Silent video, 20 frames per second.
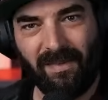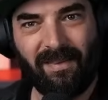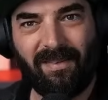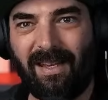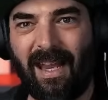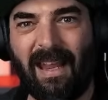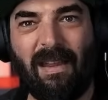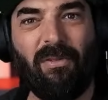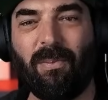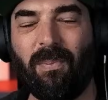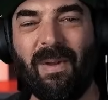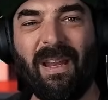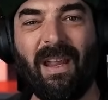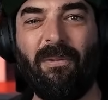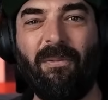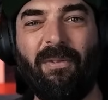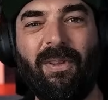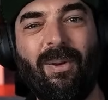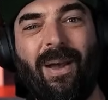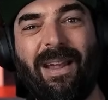saves me
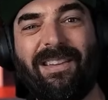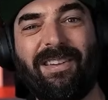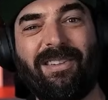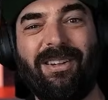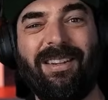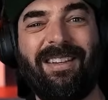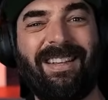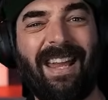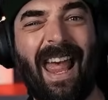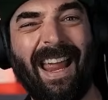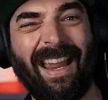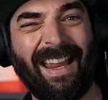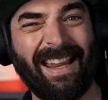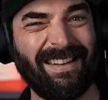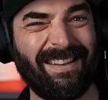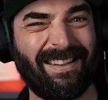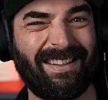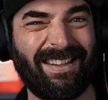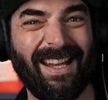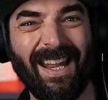a few extra
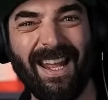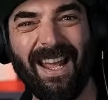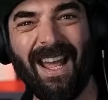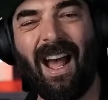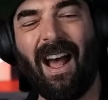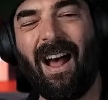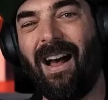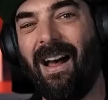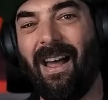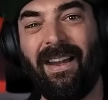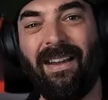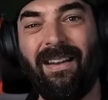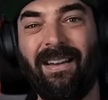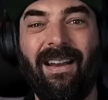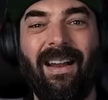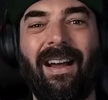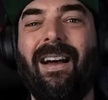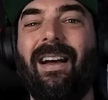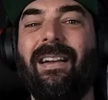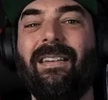seconds
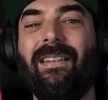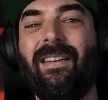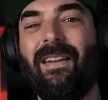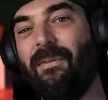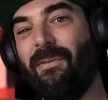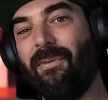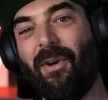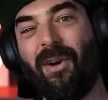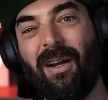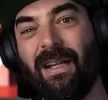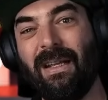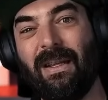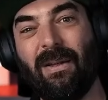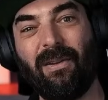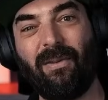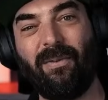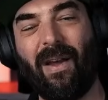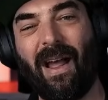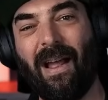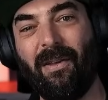on converting
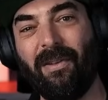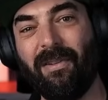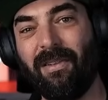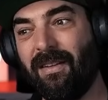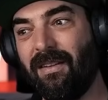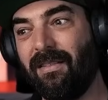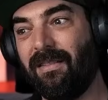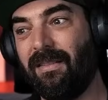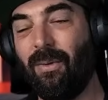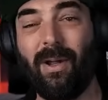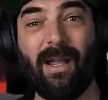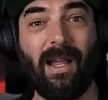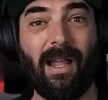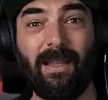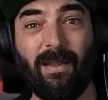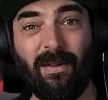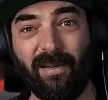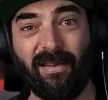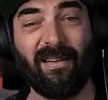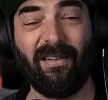those files, because the way I
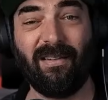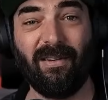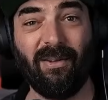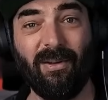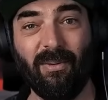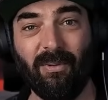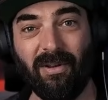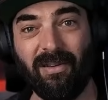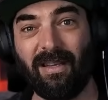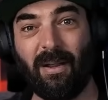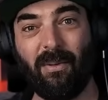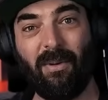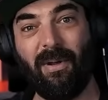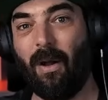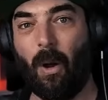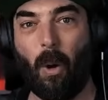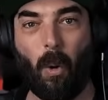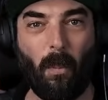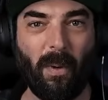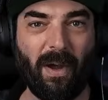used to do it was I
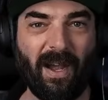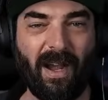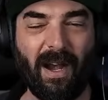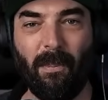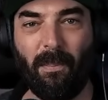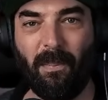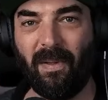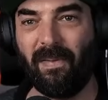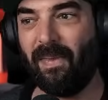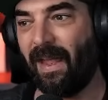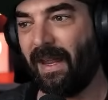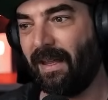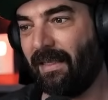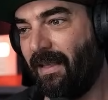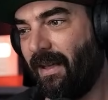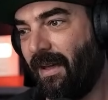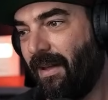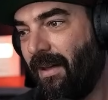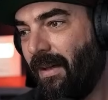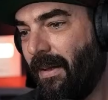would open it up in like
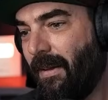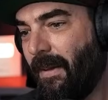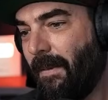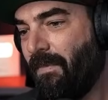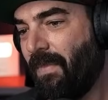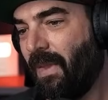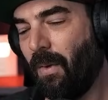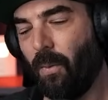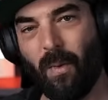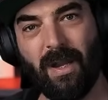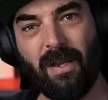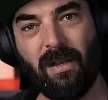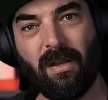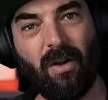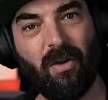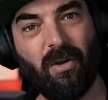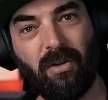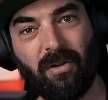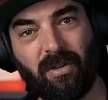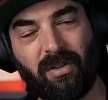the
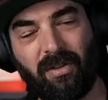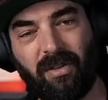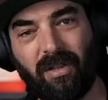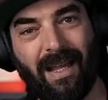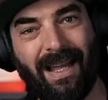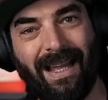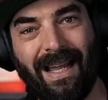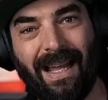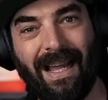Windows